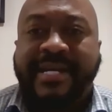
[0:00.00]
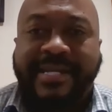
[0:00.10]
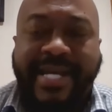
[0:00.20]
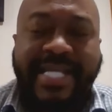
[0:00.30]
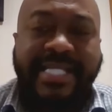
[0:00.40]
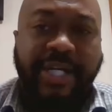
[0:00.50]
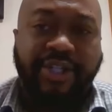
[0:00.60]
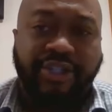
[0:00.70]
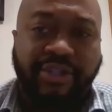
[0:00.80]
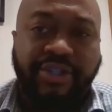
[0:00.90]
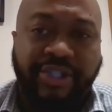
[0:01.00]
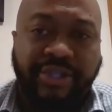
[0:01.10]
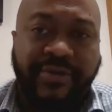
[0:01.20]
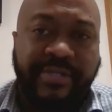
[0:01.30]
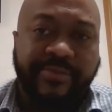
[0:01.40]
That's how you
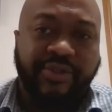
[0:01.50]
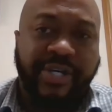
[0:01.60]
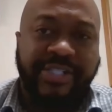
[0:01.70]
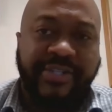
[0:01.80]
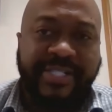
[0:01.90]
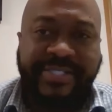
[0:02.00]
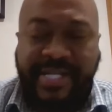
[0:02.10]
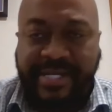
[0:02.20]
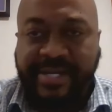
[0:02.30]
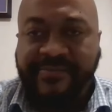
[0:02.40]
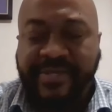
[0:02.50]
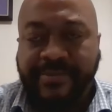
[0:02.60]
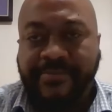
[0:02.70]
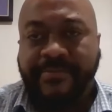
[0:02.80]
storing up treasures in heaven.